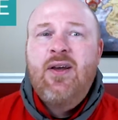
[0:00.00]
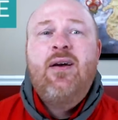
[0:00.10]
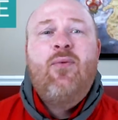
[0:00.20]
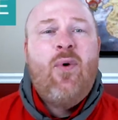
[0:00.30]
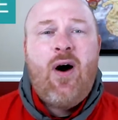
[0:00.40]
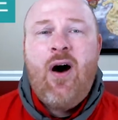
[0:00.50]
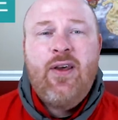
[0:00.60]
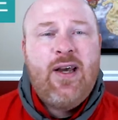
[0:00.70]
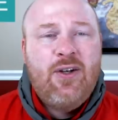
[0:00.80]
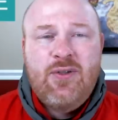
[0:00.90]
Well, all
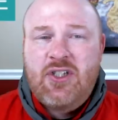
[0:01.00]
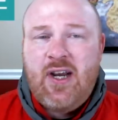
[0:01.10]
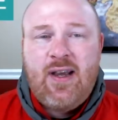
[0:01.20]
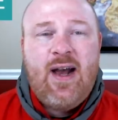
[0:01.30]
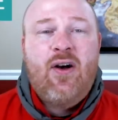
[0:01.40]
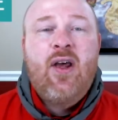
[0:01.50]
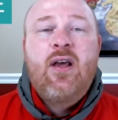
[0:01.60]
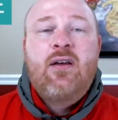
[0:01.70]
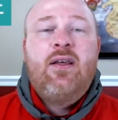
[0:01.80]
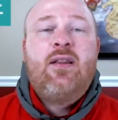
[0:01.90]
you gotta do is check it out.
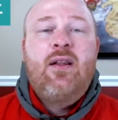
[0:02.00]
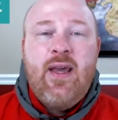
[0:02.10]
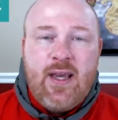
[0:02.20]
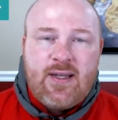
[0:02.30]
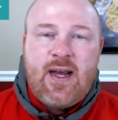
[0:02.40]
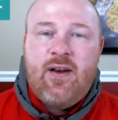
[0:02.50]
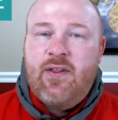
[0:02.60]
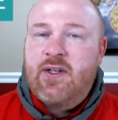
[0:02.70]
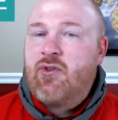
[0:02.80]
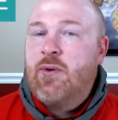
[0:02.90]
Click the link down in
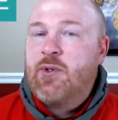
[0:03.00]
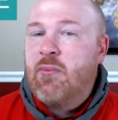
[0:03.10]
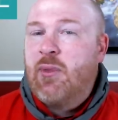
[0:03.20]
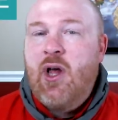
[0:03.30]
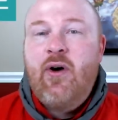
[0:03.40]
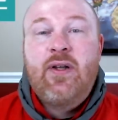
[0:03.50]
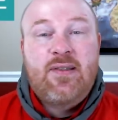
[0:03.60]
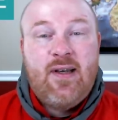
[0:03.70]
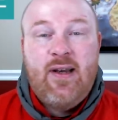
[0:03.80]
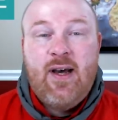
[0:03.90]
the description below and
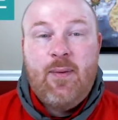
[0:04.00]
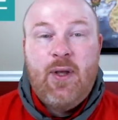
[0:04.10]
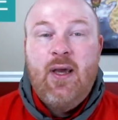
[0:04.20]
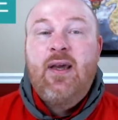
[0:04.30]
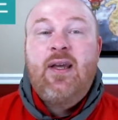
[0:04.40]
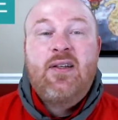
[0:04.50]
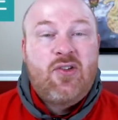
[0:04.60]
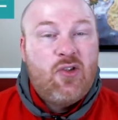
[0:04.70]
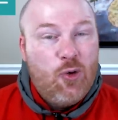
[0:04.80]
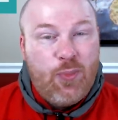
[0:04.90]
sign up. It's
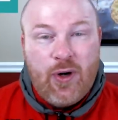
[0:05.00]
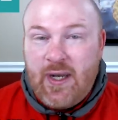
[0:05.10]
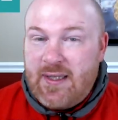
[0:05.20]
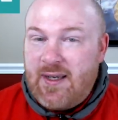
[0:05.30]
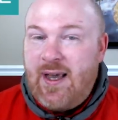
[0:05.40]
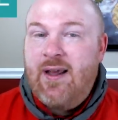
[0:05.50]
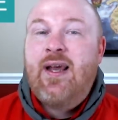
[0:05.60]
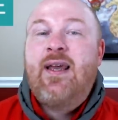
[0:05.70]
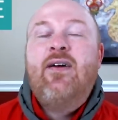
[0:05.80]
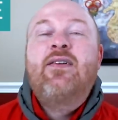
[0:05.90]
super easy, and I
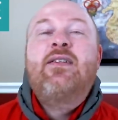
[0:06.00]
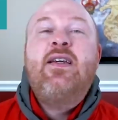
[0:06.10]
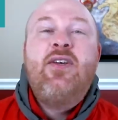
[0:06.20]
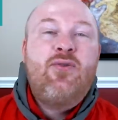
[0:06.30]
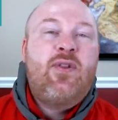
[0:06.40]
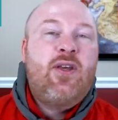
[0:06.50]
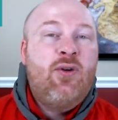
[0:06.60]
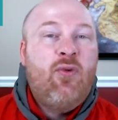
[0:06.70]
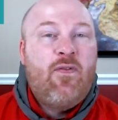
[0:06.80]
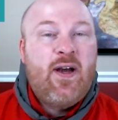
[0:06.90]
guarantee you that you
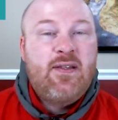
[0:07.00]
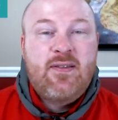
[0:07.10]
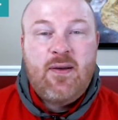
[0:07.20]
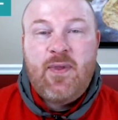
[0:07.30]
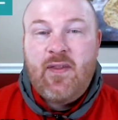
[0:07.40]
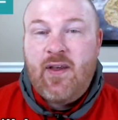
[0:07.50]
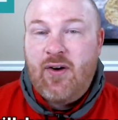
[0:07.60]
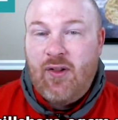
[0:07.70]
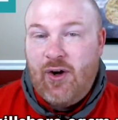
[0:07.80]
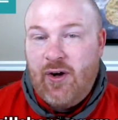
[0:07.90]
will find something there
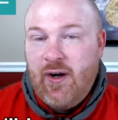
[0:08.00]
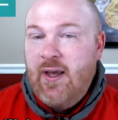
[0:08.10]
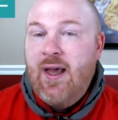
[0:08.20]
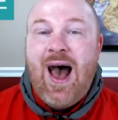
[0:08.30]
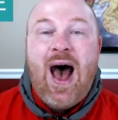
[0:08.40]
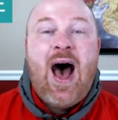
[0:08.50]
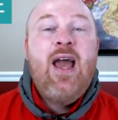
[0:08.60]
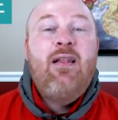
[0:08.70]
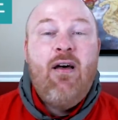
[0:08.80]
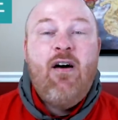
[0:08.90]
to learn.
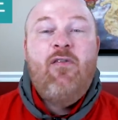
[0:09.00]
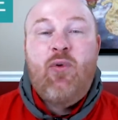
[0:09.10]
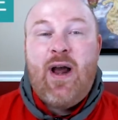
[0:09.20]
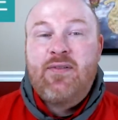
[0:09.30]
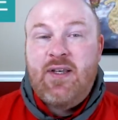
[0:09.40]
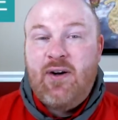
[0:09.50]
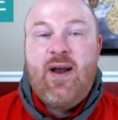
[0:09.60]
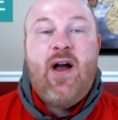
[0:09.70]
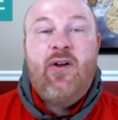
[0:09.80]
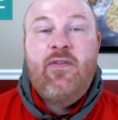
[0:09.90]
I love browsing
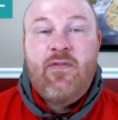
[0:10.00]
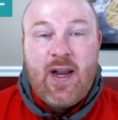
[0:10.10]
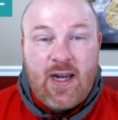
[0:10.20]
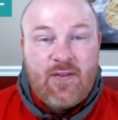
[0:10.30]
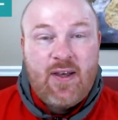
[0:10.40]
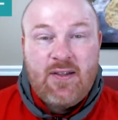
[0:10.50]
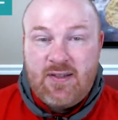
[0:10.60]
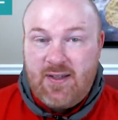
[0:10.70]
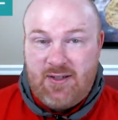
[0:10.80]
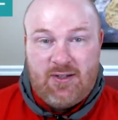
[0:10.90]
around and finding things
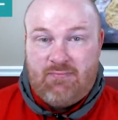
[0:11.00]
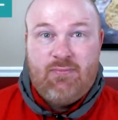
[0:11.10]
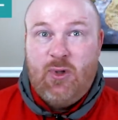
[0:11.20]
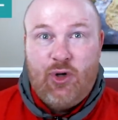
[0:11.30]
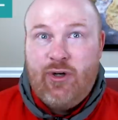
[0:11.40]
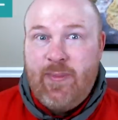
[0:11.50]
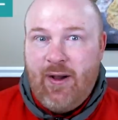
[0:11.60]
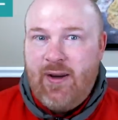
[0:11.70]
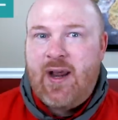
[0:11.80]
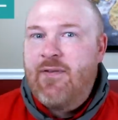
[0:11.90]
to just learn
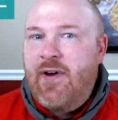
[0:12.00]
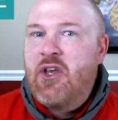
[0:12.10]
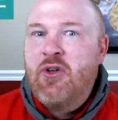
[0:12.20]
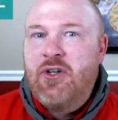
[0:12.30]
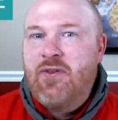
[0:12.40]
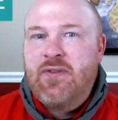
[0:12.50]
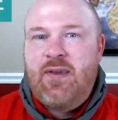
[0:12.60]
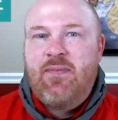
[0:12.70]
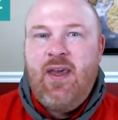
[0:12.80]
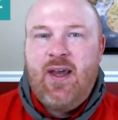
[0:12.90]
about, and I invite you to do the
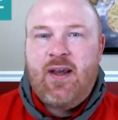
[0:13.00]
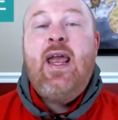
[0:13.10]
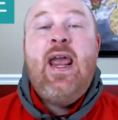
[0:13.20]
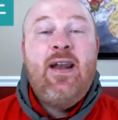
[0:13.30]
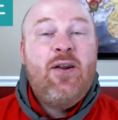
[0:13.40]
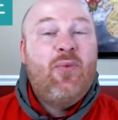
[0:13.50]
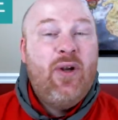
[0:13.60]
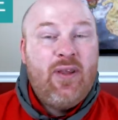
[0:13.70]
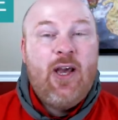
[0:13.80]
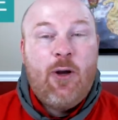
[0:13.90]
same thing. And it
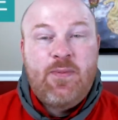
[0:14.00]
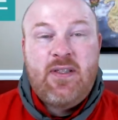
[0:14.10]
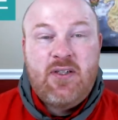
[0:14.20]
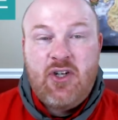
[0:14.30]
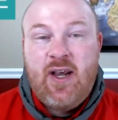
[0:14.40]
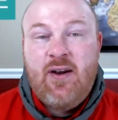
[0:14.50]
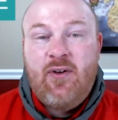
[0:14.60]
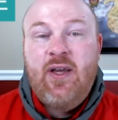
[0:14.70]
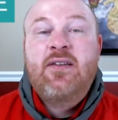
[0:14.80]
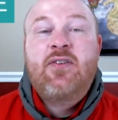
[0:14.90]
really helps this
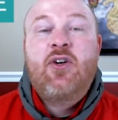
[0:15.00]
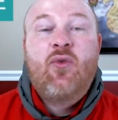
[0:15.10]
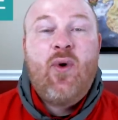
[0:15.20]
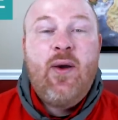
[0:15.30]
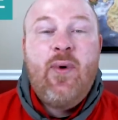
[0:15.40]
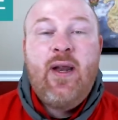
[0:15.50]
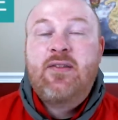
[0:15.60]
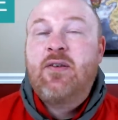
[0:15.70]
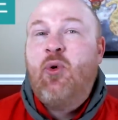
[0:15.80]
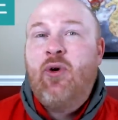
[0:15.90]
channel and is a great way to
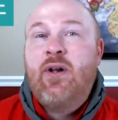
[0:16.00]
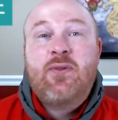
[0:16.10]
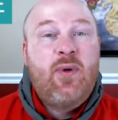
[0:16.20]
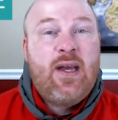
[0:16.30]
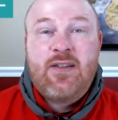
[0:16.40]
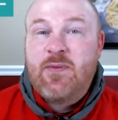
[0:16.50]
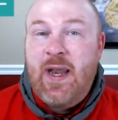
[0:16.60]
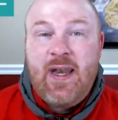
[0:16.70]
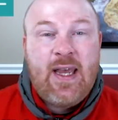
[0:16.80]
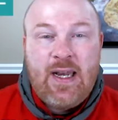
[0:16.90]
support us without
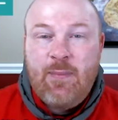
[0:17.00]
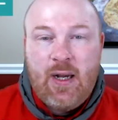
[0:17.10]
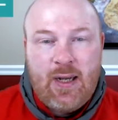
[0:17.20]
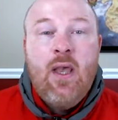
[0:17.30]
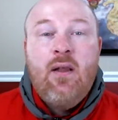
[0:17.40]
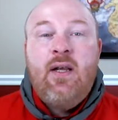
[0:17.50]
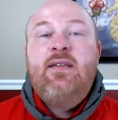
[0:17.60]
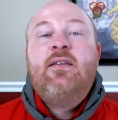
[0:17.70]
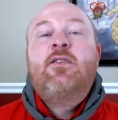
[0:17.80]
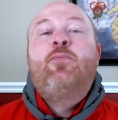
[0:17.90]
spending any money. Let's
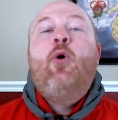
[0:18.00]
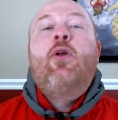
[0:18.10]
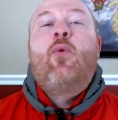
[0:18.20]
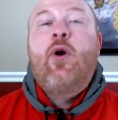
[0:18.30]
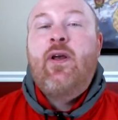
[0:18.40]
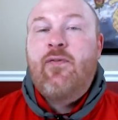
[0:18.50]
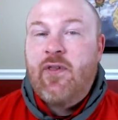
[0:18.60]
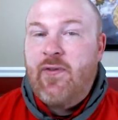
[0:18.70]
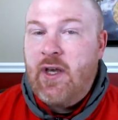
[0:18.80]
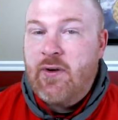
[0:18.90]
hit the spoiler warning for
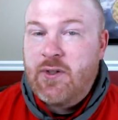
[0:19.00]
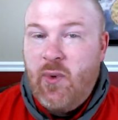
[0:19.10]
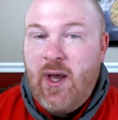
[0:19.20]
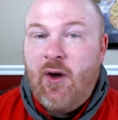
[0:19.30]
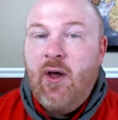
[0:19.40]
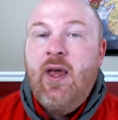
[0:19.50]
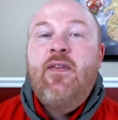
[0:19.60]
the video as well.